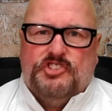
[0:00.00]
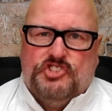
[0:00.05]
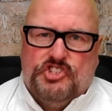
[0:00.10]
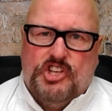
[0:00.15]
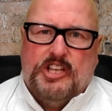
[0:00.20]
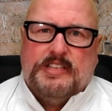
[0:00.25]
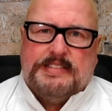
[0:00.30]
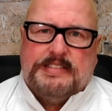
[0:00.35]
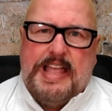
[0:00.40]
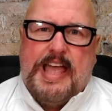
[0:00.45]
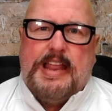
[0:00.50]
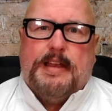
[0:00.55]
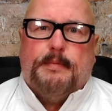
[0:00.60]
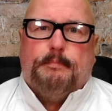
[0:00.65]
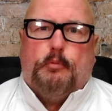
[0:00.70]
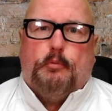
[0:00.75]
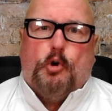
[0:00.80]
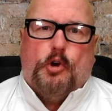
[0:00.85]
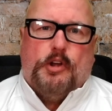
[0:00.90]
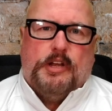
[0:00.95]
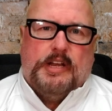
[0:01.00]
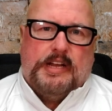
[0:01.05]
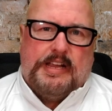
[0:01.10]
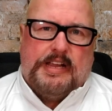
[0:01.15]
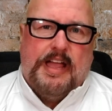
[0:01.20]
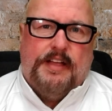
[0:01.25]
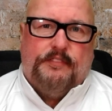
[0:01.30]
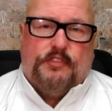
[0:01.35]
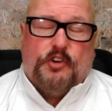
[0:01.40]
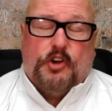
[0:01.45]
just that important to
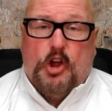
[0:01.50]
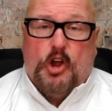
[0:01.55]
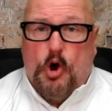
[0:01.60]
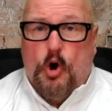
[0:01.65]
cover